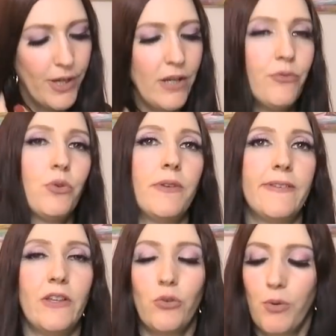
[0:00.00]
influence
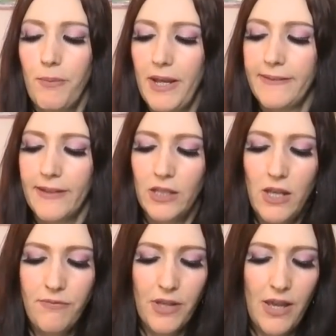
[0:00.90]
in your romantic
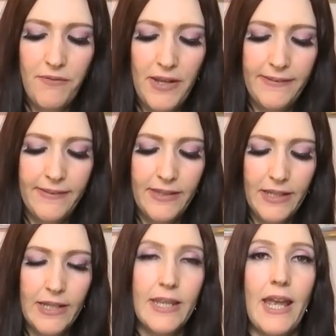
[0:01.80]
love life? It's
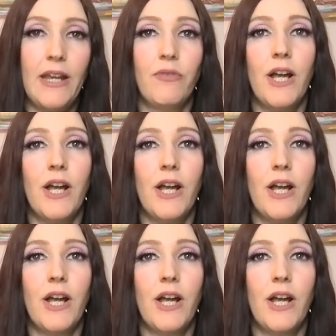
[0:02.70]
the Knight